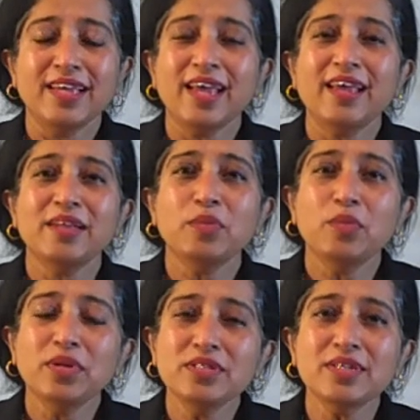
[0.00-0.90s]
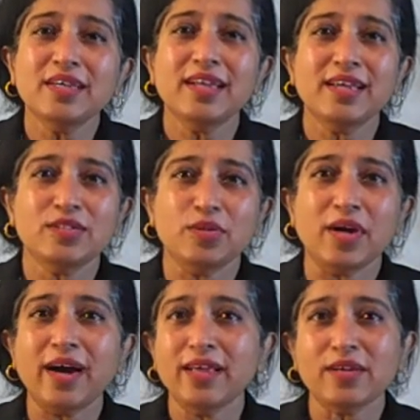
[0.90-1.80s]
And once you connect to your
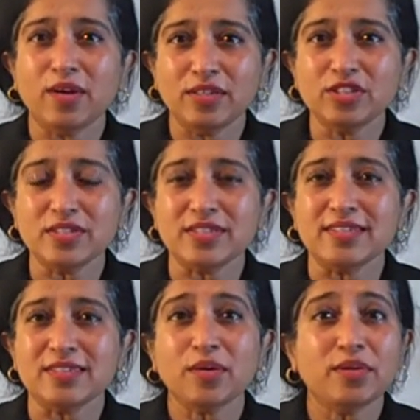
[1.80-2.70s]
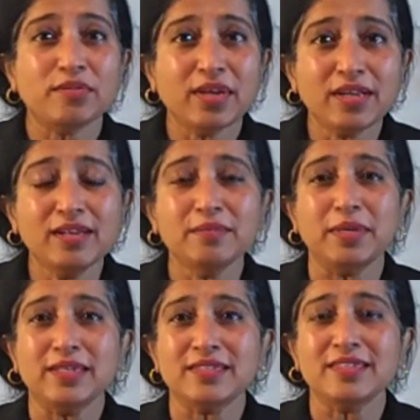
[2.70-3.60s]
higher consciousness on a regular
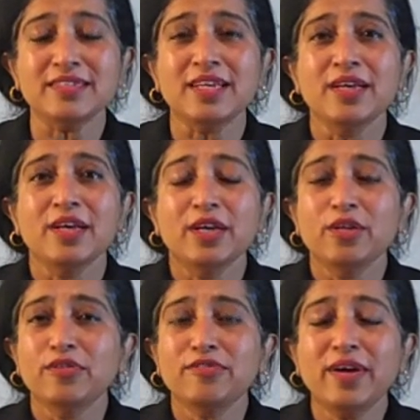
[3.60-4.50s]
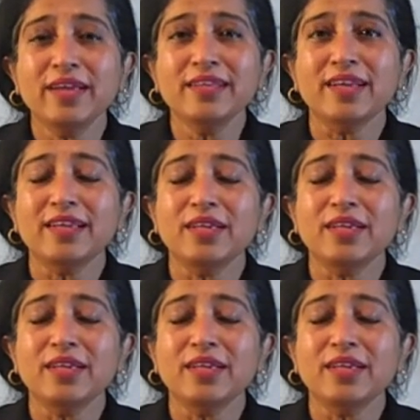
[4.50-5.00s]
basis, you find that,